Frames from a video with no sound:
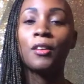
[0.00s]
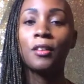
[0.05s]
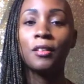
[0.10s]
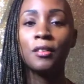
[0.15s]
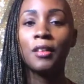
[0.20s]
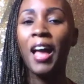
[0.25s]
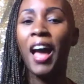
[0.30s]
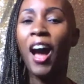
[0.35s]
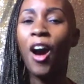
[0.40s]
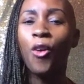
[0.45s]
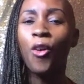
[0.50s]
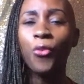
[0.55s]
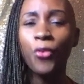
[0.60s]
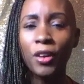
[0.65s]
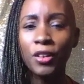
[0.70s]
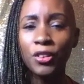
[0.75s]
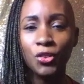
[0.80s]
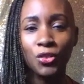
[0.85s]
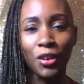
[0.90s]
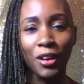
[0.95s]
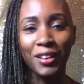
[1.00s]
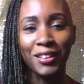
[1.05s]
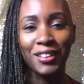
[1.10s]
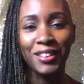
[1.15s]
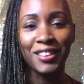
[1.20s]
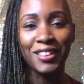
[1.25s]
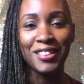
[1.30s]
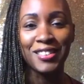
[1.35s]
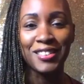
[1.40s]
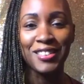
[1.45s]
How frustrating
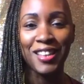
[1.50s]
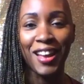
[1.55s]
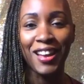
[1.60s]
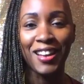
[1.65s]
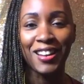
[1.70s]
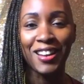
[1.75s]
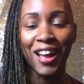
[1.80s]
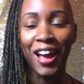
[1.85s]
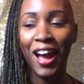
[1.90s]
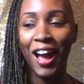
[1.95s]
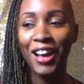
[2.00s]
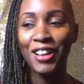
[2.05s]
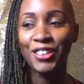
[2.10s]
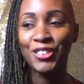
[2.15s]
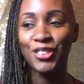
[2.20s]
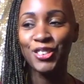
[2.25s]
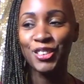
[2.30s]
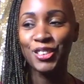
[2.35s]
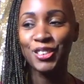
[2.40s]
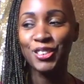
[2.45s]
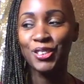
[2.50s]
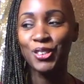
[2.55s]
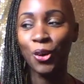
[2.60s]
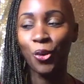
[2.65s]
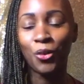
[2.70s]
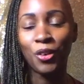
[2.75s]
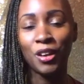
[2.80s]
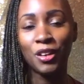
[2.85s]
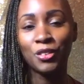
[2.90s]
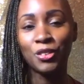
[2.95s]
is that? I just
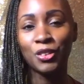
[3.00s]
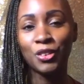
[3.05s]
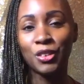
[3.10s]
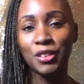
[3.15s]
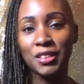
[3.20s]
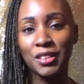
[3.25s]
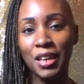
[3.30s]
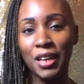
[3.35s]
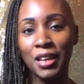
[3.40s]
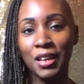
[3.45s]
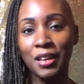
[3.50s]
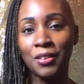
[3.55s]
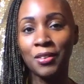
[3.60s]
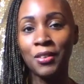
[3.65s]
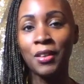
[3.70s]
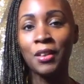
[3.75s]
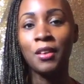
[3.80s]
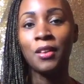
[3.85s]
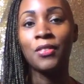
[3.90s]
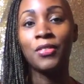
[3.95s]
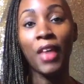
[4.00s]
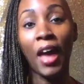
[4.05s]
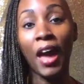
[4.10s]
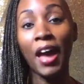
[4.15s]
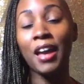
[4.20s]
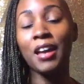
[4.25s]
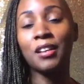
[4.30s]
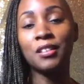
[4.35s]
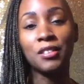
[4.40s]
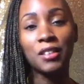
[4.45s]
don't understand that
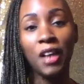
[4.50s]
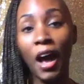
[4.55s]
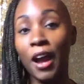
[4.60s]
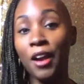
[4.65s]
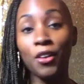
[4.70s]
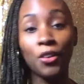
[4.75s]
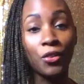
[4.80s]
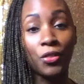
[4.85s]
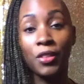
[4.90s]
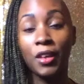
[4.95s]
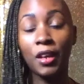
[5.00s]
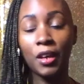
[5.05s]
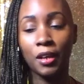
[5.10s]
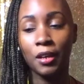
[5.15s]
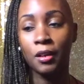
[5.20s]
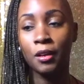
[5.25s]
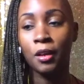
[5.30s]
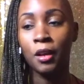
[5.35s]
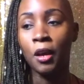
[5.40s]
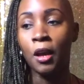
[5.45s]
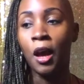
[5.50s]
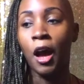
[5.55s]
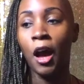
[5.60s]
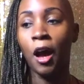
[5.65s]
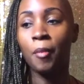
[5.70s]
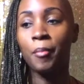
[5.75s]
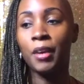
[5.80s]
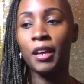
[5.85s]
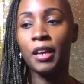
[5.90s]
entire thing. At